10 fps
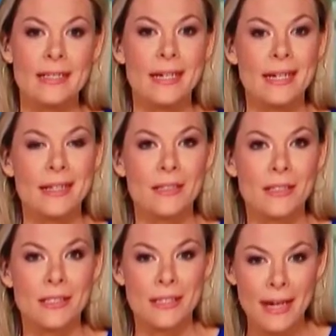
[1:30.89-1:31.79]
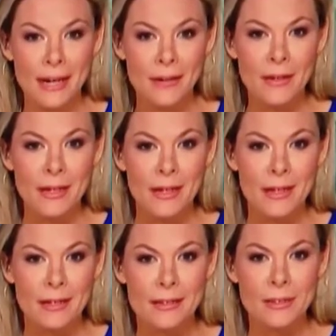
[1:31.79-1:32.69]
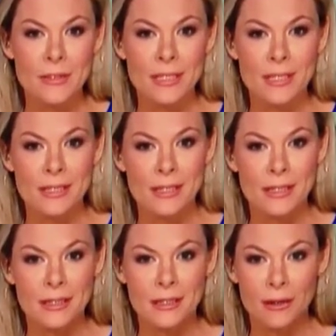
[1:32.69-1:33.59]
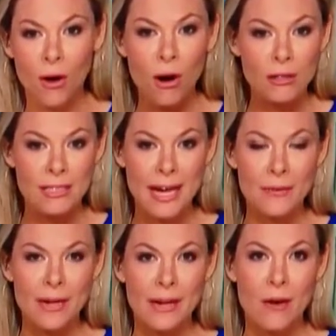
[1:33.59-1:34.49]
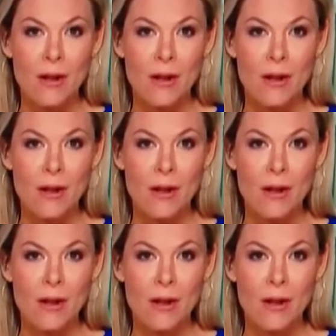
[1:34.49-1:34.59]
Taking a look now, you see that they're all down right now.